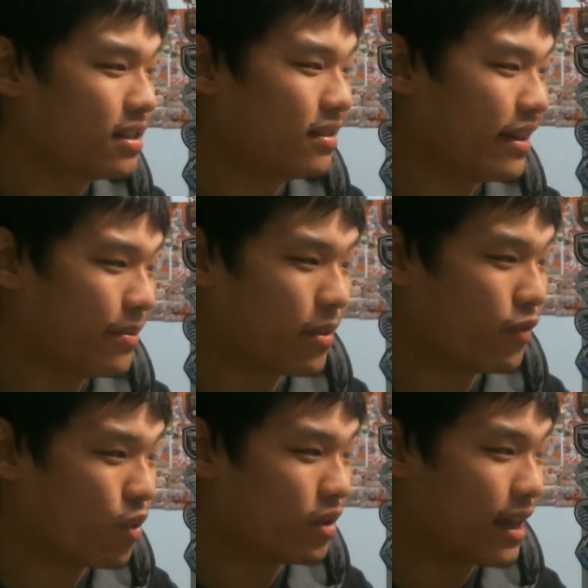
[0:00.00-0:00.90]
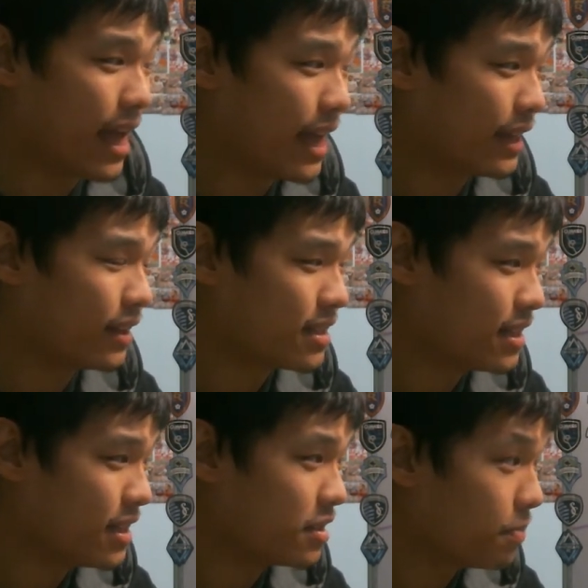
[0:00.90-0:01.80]
team before they end the
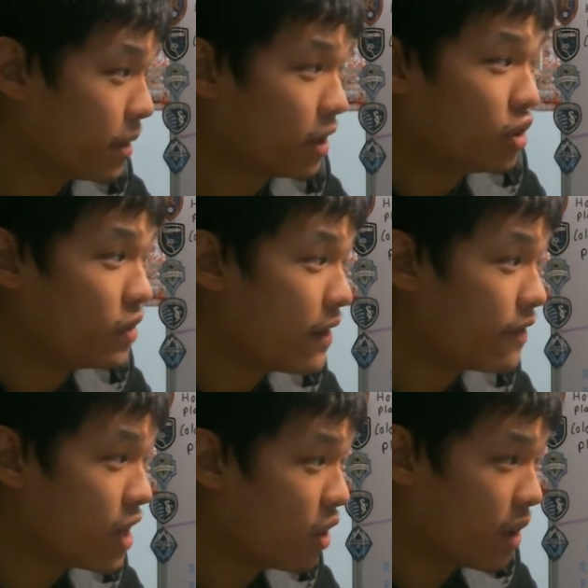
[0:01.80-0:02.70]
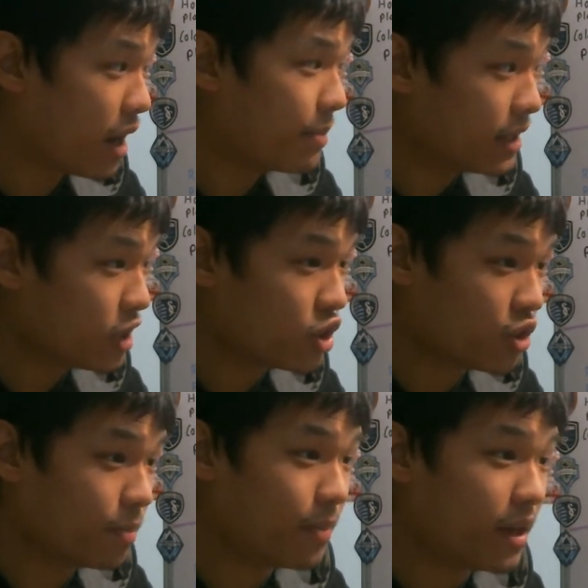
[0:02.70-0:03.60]
season. But you never know. I mean, this
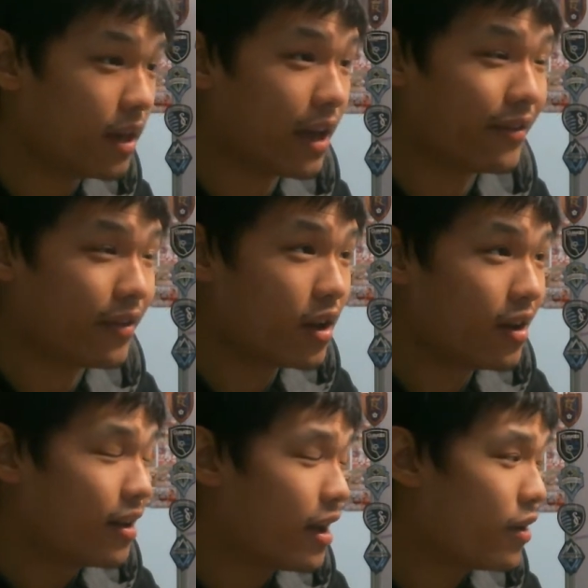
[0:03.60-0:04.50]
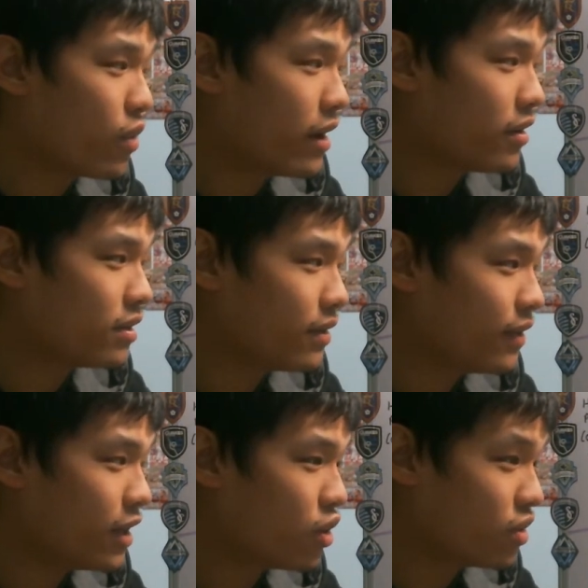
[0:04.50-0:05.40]
could be a relatively
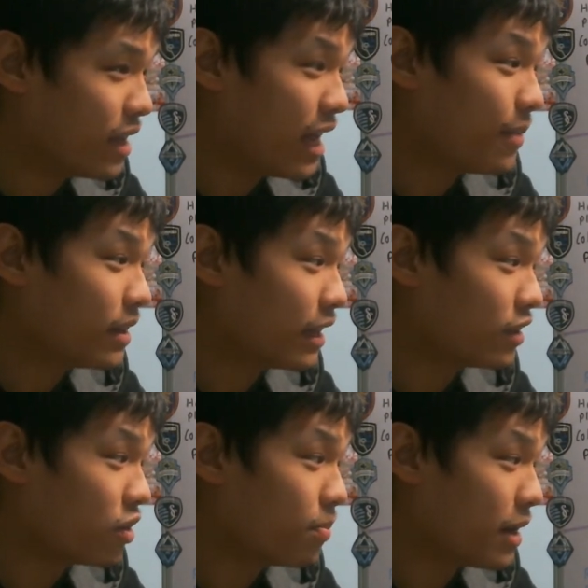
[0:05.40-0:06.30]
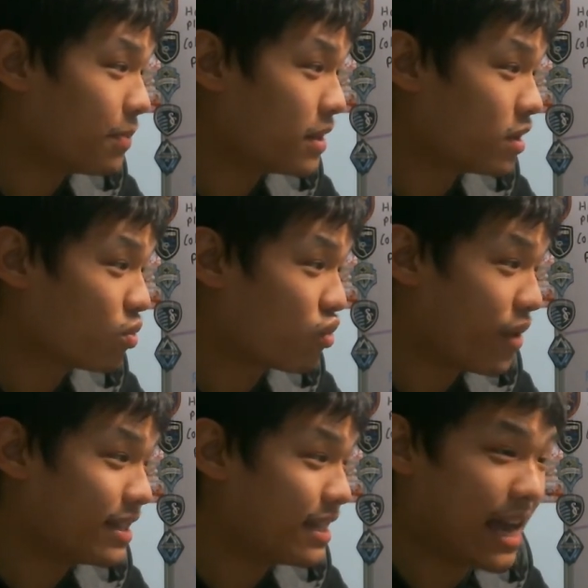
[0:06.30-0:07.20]
good game, and that there might be some
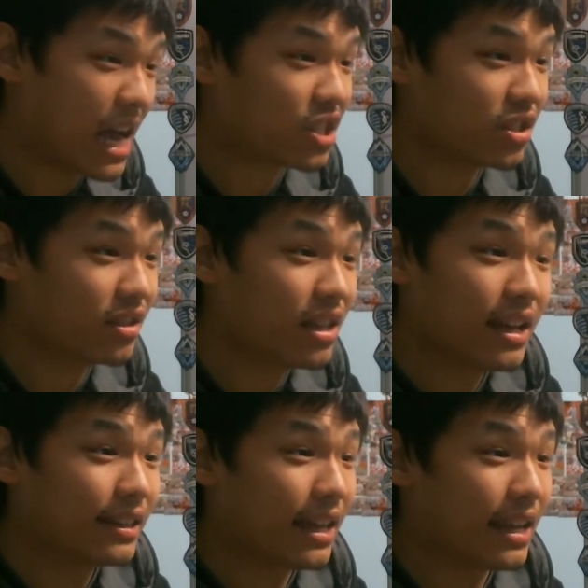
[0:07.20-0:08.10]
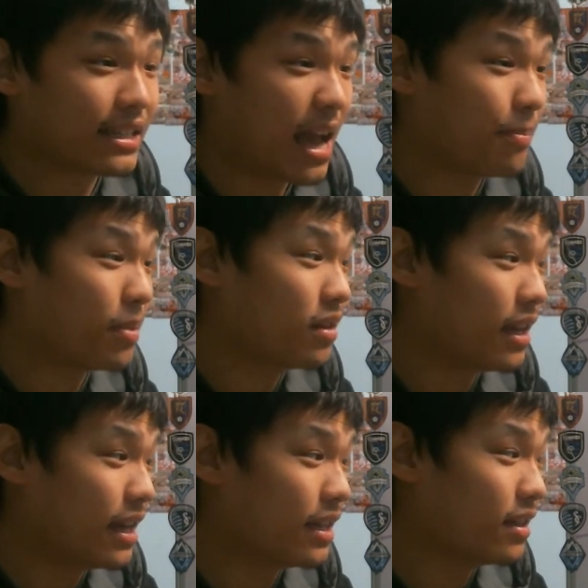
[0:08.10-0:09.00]
crazy action that has happened
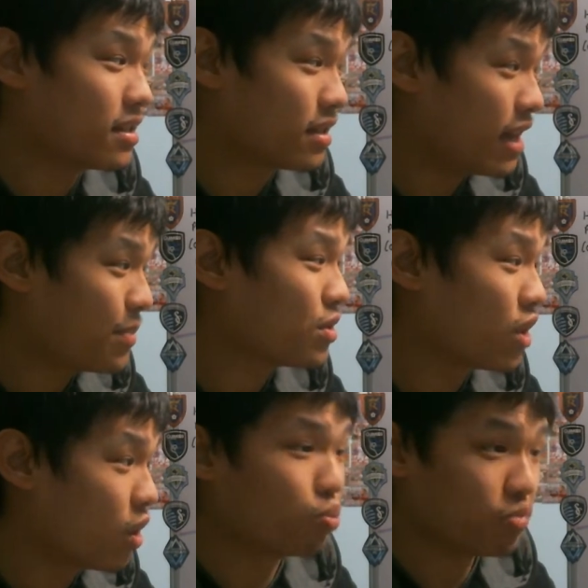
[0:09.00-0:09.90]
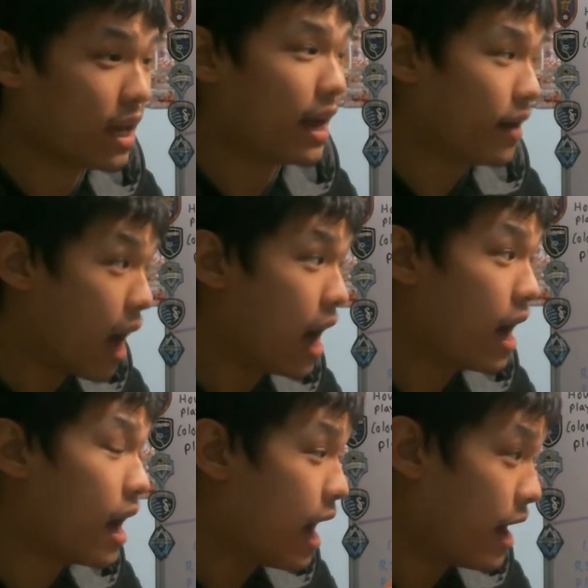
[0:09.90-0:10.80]
in this game. So yeah,
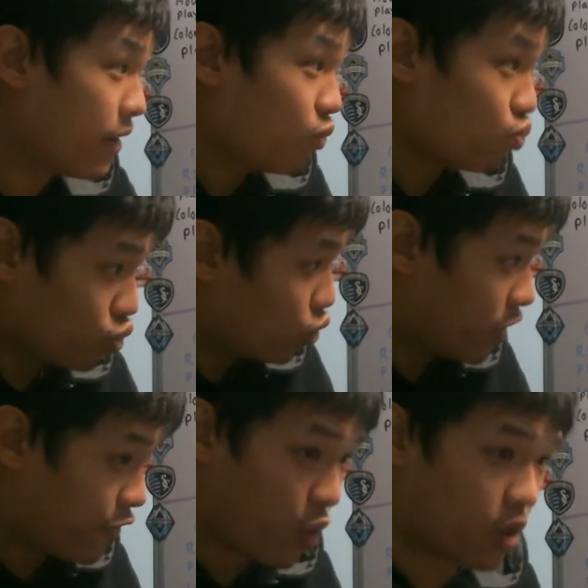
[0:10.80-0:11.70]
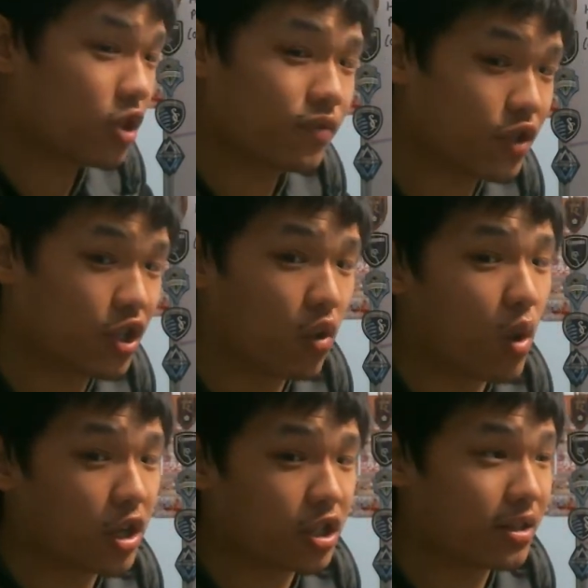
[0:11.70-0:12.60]
I would of course still
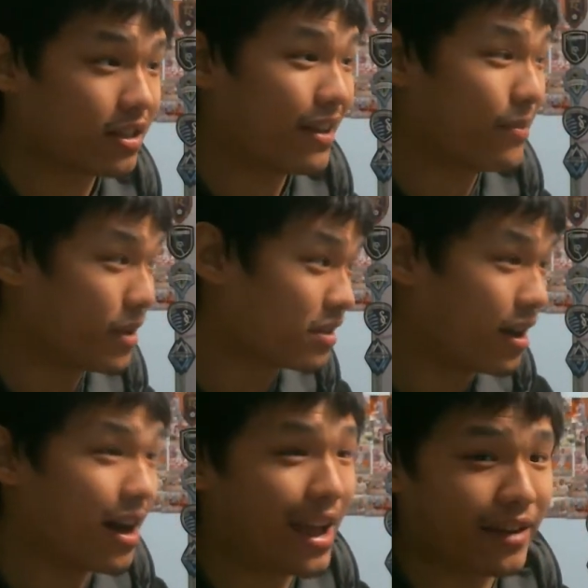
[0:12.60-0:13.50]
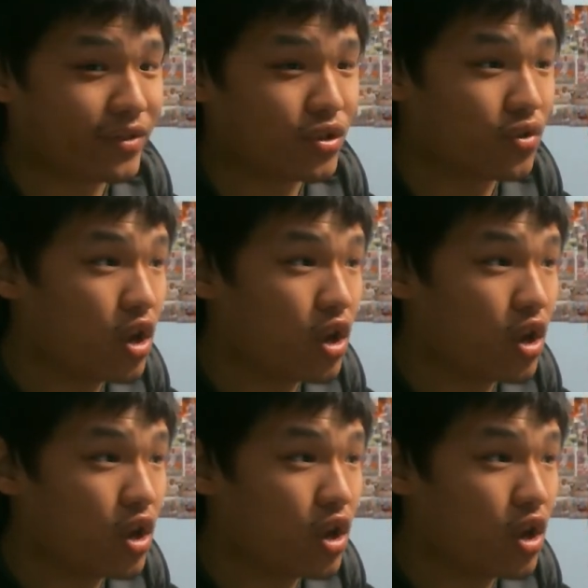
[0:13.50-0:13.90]
watch this game, because I have to